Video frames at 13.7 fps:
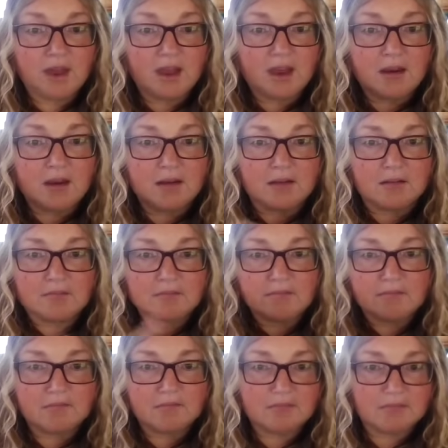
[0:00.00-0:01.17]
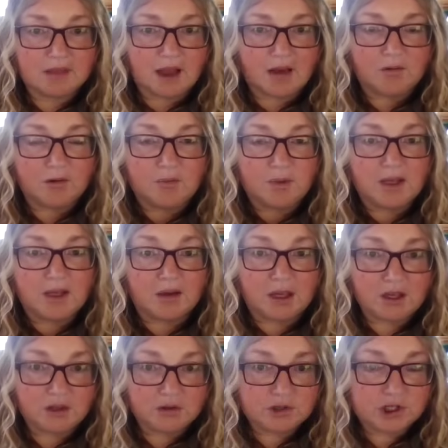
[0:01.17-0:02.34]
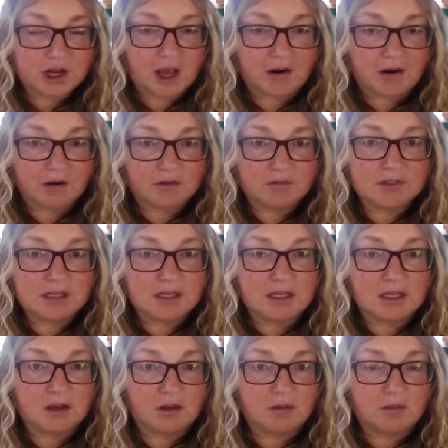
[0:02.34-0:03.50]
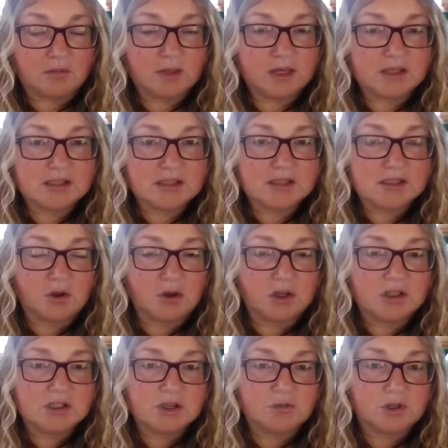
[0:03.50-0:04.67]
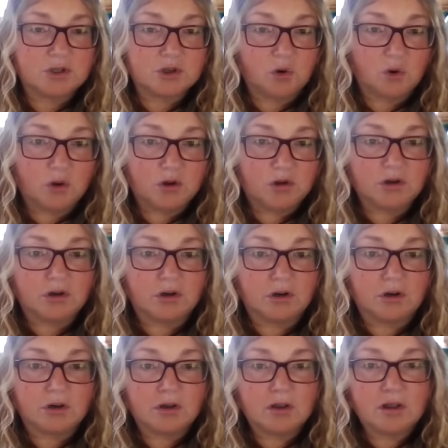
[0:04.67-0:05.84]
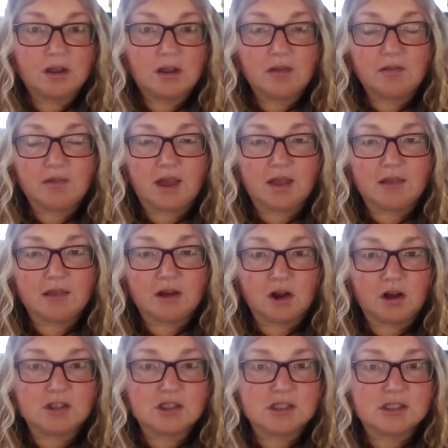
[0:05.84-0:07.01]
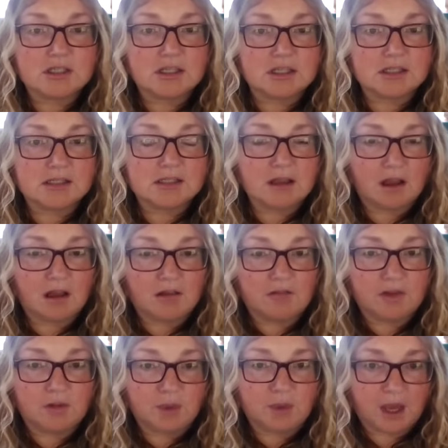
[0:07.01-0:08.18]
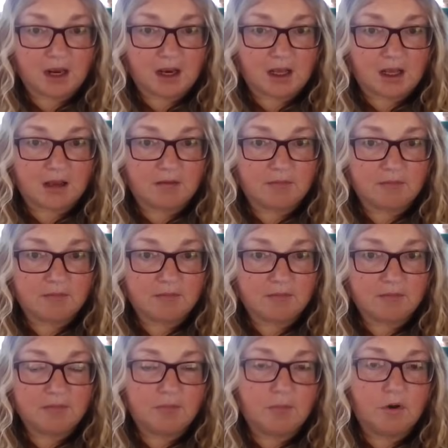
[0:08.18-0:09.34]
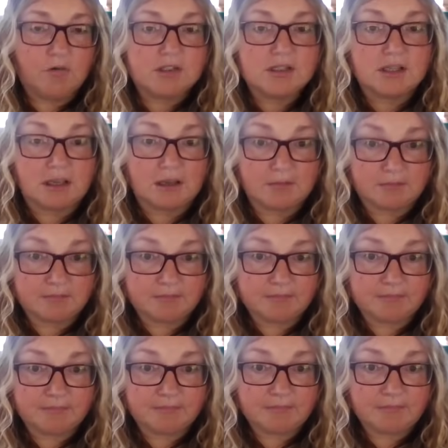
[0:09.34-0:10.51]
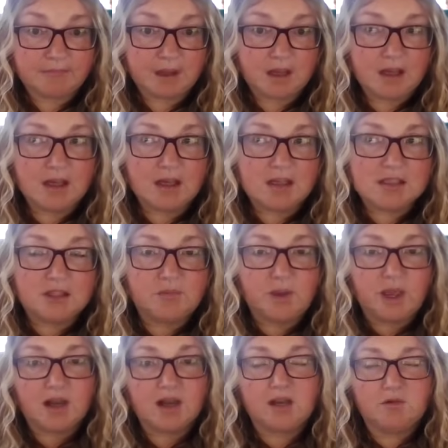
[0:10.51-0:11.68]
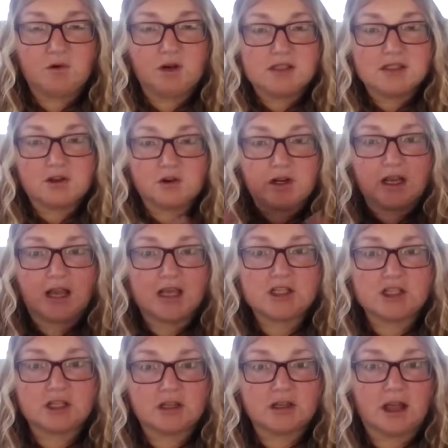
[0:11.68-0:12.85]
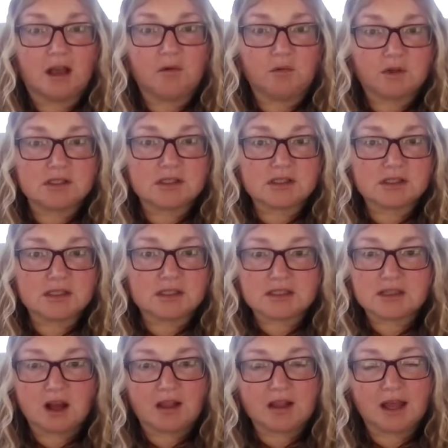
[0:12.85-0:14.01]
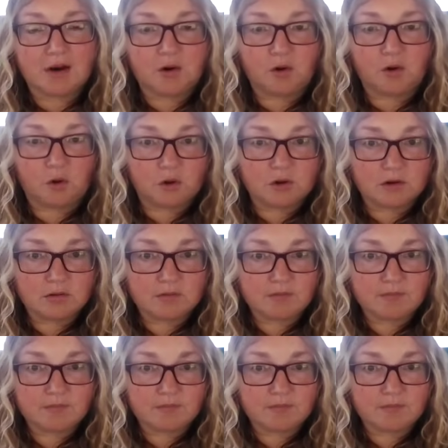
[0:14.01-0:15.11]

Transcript: then that would be a huge shadow to heal because the soul is so much older than the consciousness of humanity, mostly. Because humanity was a creation that was, it's not that old.